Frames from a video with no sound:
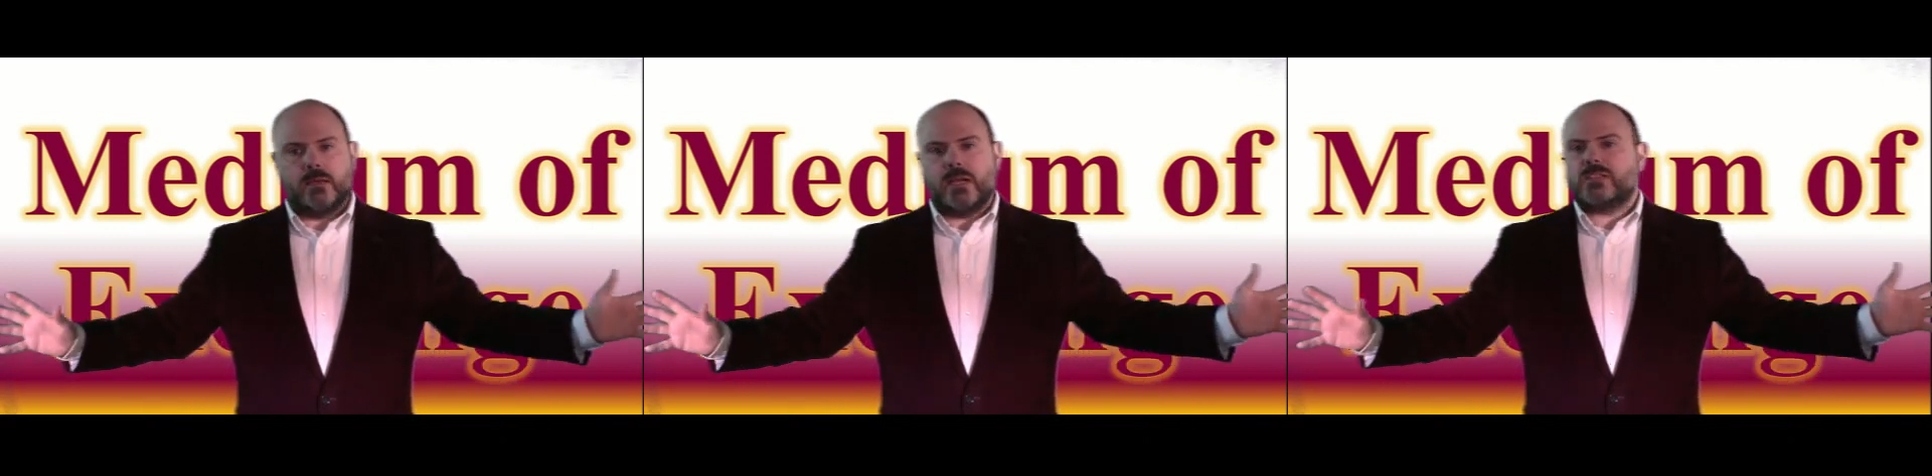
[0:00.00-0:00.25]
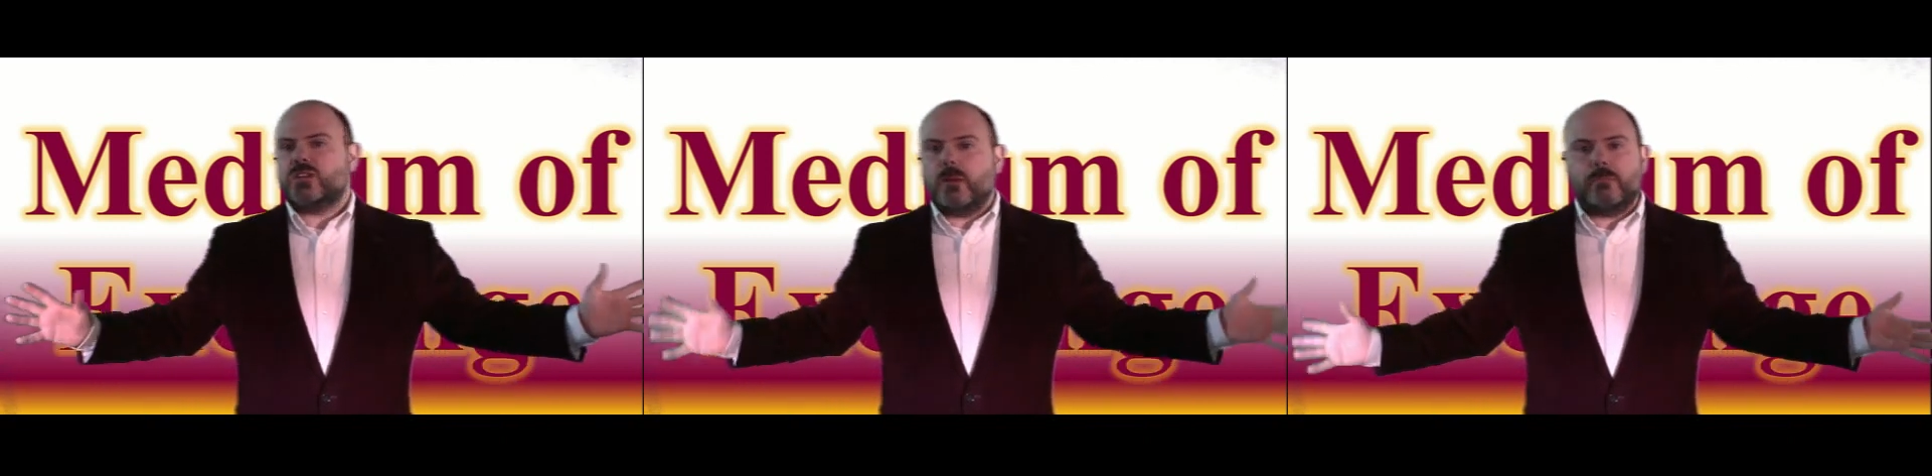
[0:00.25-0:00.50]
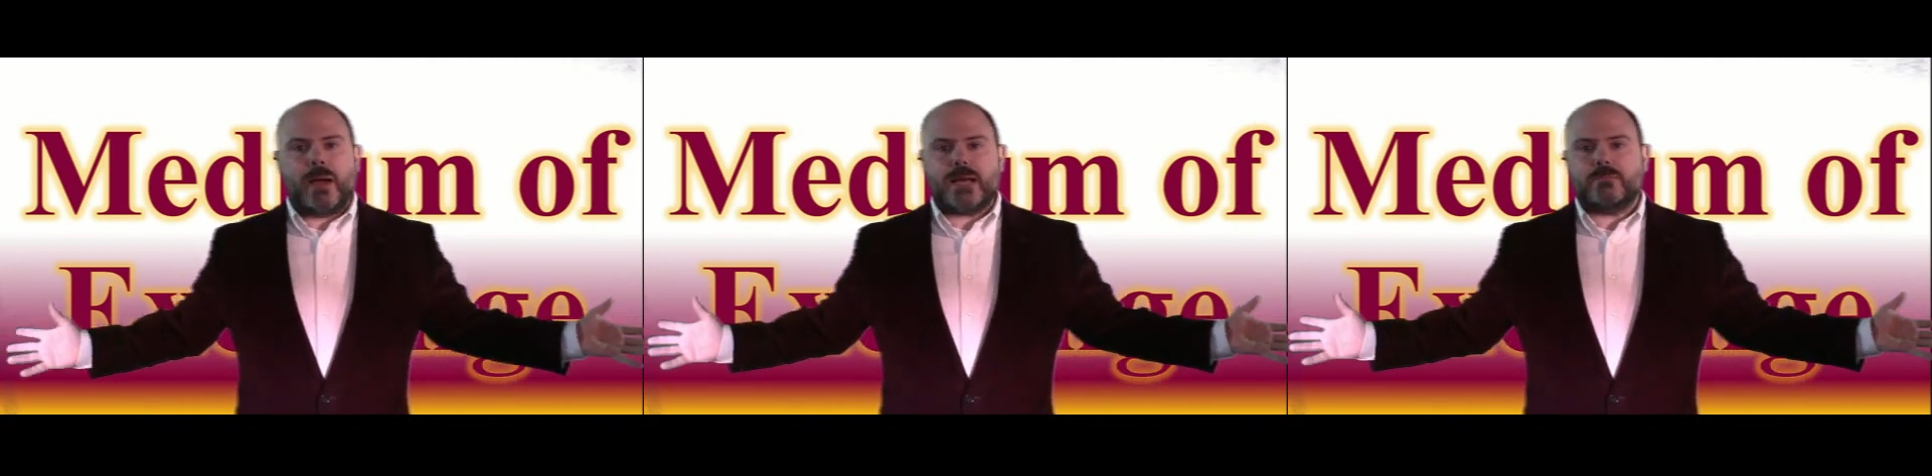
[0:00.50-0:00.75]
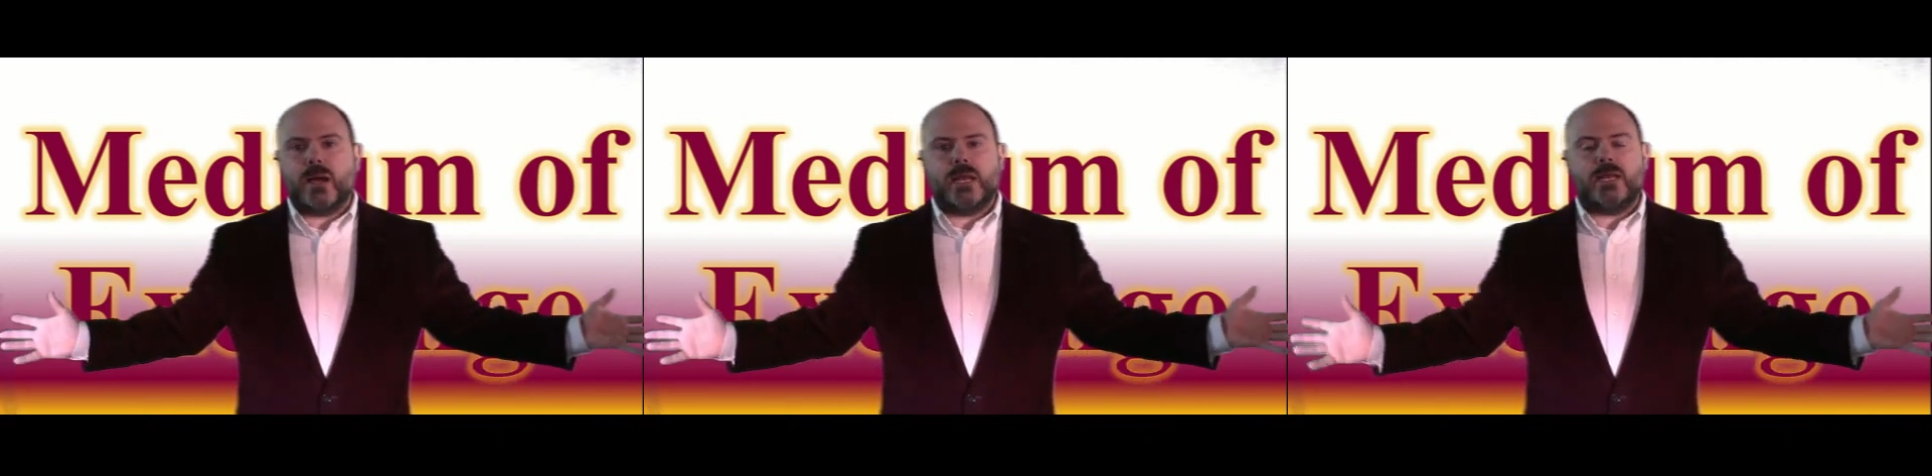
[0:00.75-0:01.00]
It's not
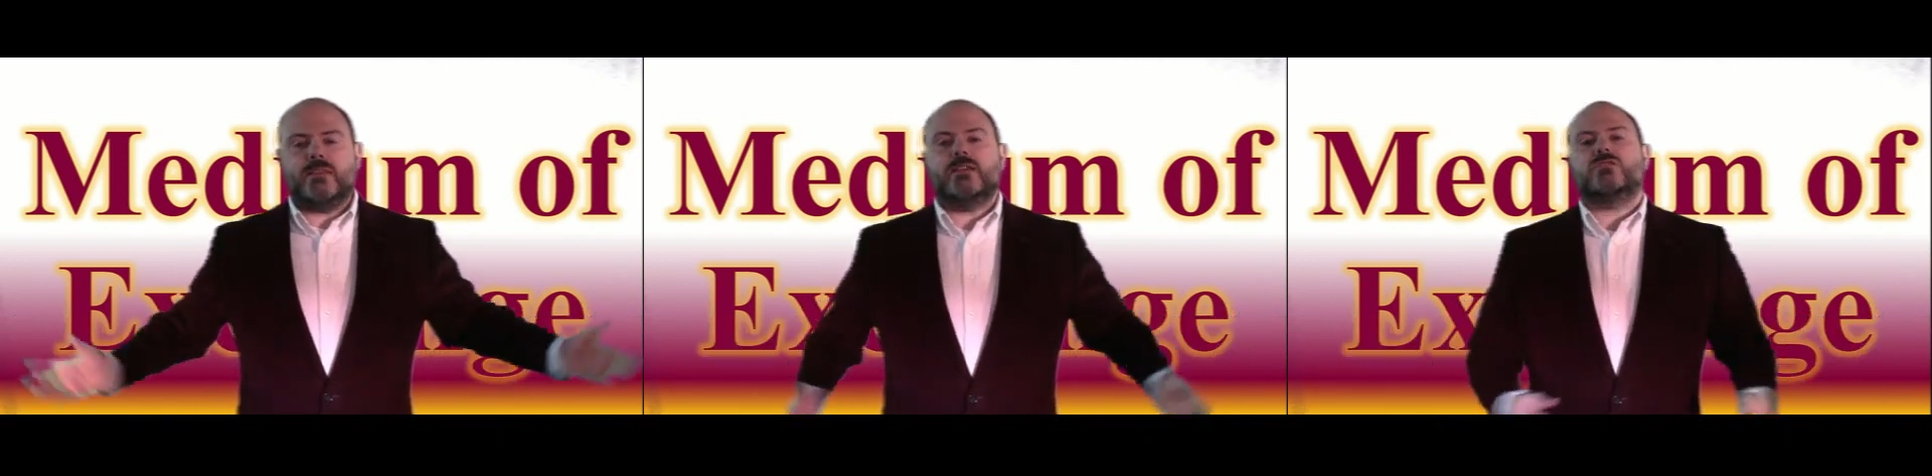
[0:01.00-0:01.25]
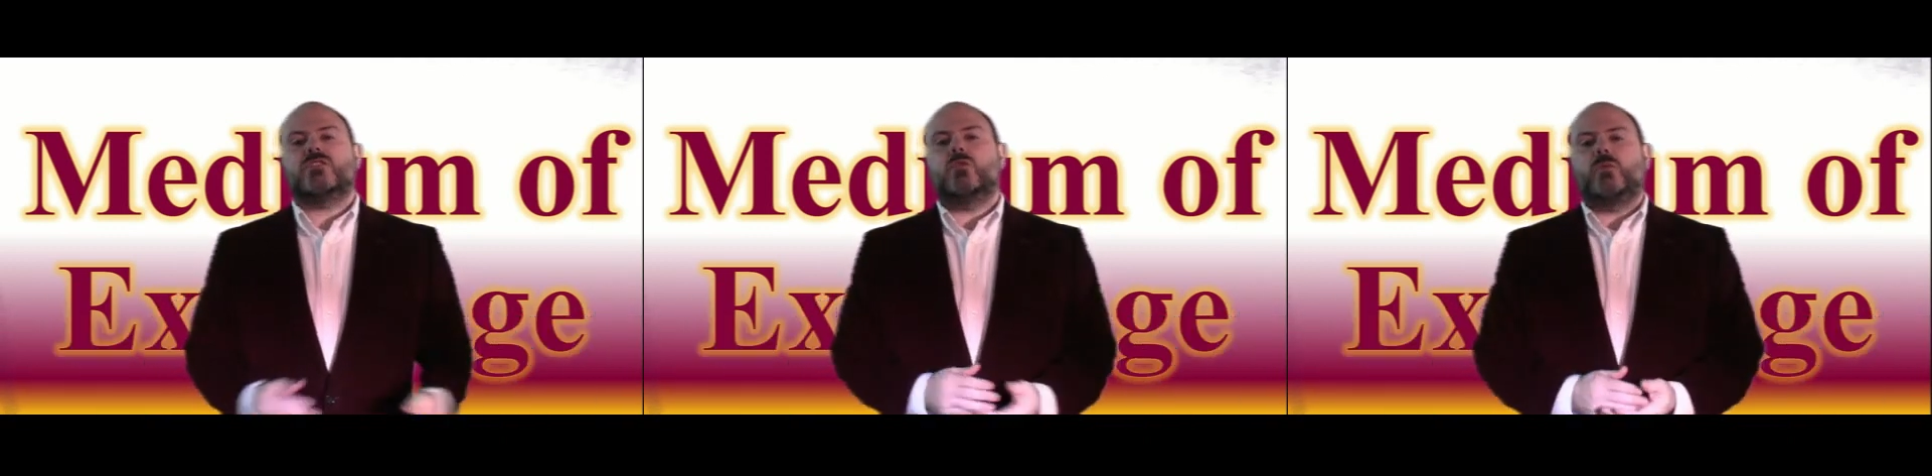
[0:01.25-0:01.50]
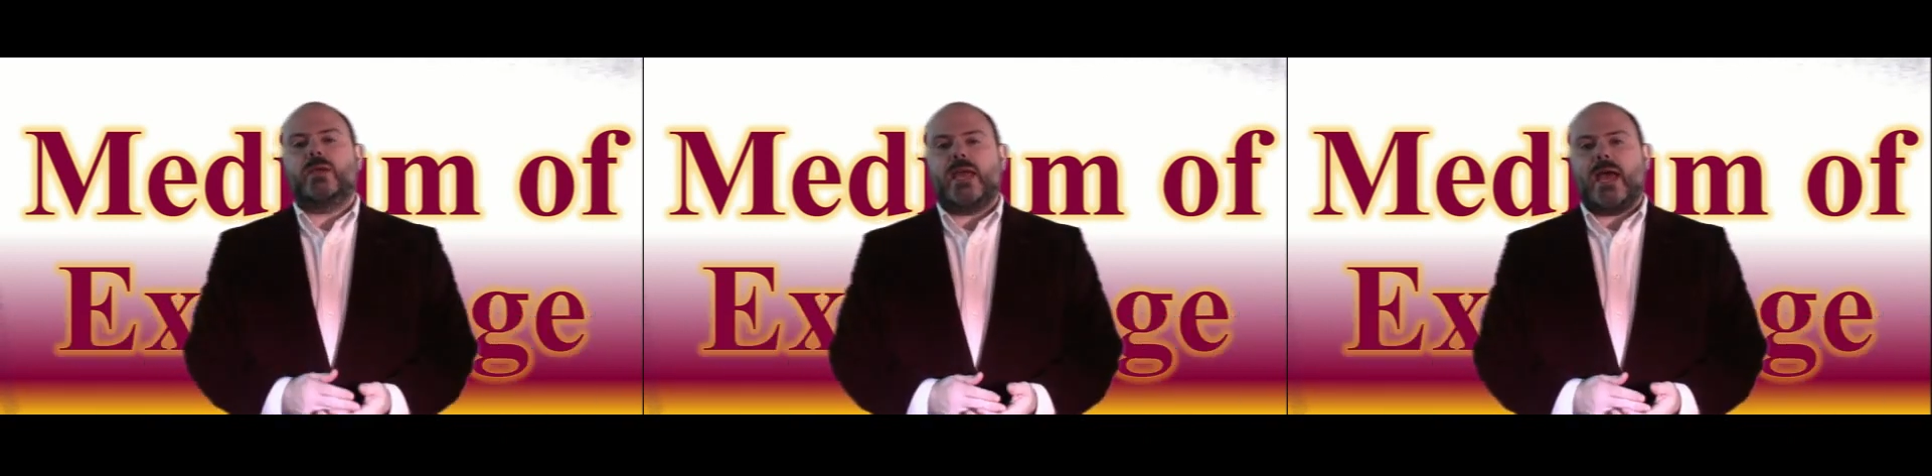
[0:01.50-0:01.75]
backed by anything, so we